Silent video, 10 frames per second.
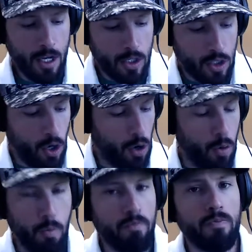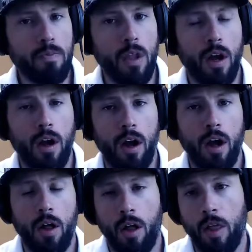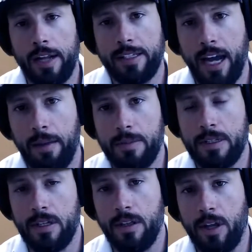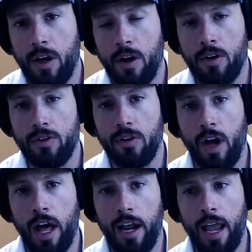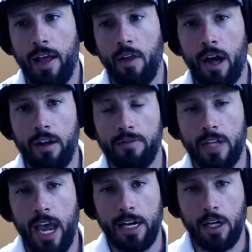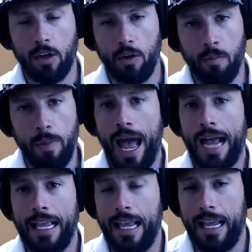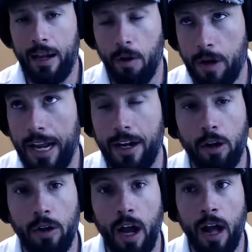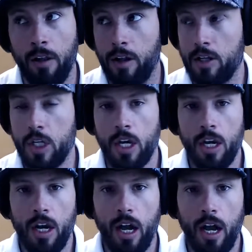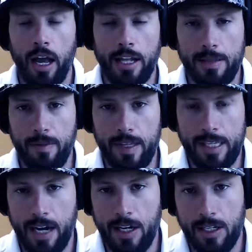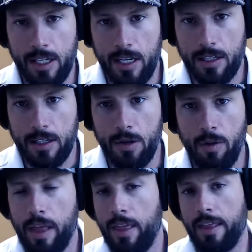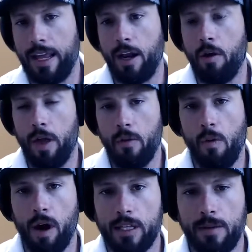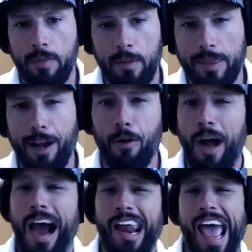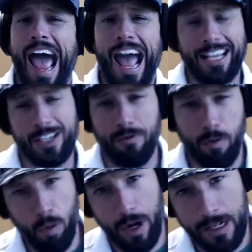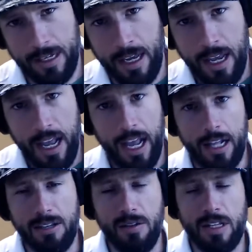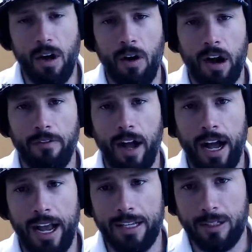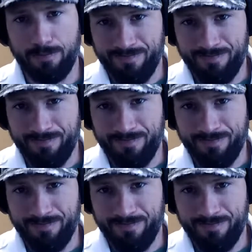So a lot of times there's not a lot of technical backing or technical knowledge at some of these agencies. And so they know they want something, but they don't know how to ask for it. And so these RFIs